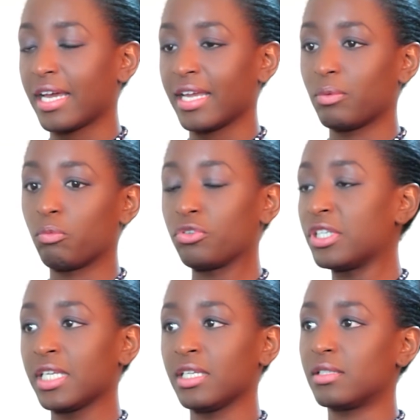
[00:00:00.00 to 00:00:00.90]
I
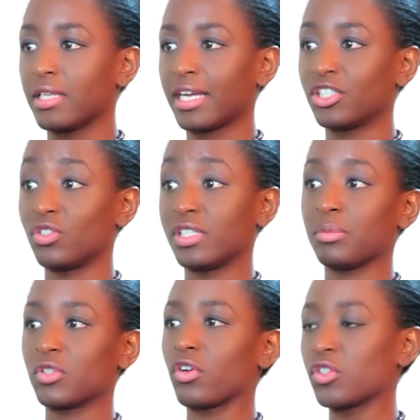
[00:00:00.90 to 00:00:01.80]
wouldn't eat. They actually used to
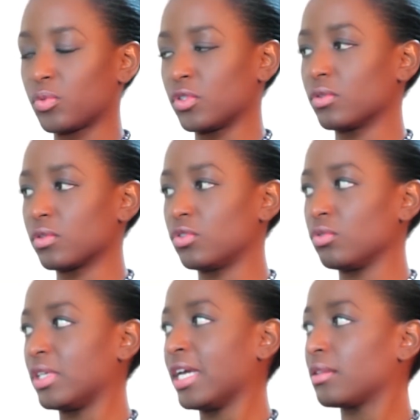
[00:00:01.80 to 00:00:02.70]
take me to the hospital
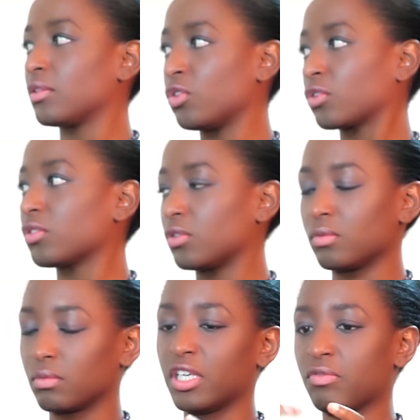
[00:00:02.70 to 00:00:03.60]
to get the doctor
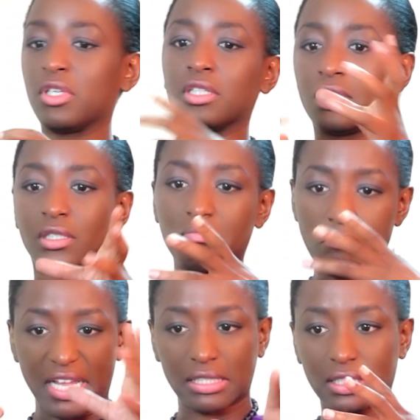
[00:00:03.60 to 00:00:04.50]
to give me these
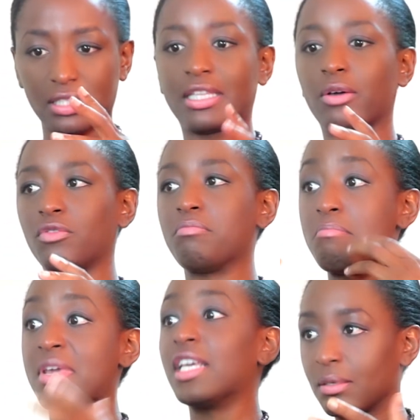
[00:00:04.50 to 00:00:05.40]
medicine that
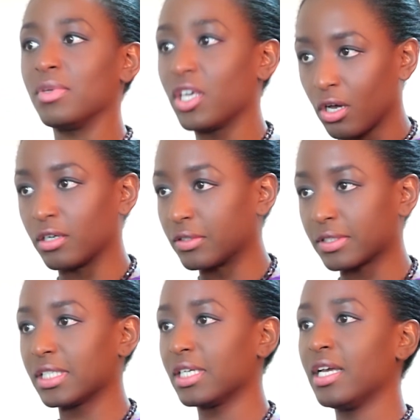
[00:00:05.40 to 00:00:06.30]
would make me
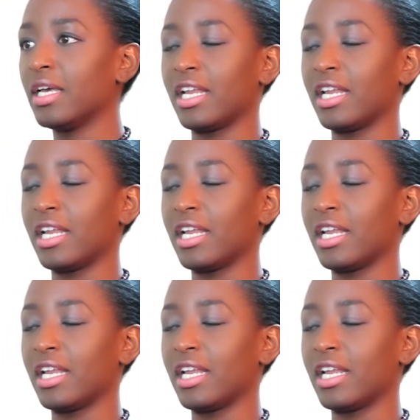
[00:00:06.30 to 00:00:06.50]
hungry.